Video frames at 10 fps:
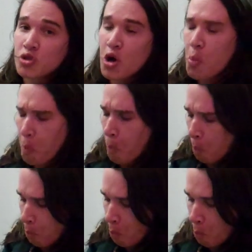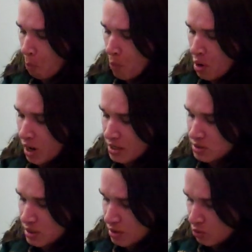So I'd
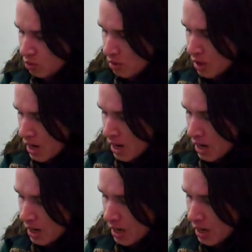say that we're